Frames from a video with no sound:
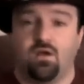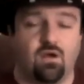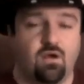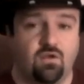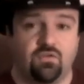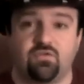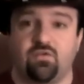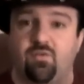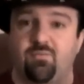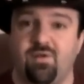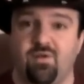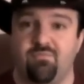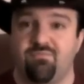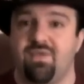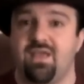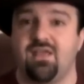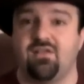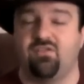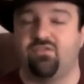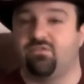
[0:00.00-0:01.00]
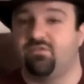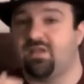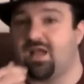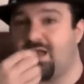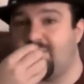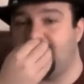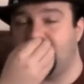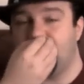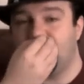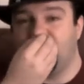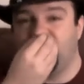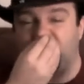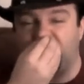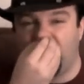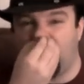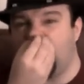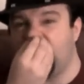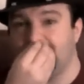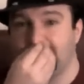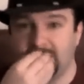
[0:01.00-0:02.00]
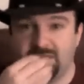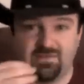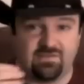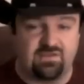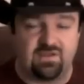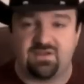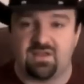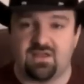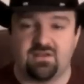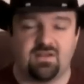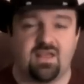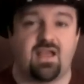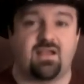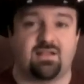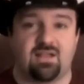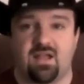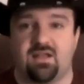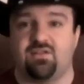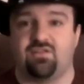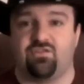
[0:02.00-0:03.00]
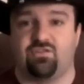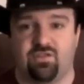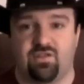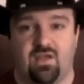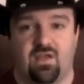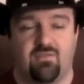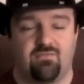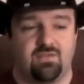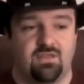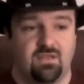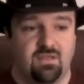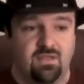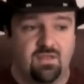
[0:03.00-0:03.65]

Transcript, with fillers: Oh, it's all about male-dominated violence and, and that kind of stuff.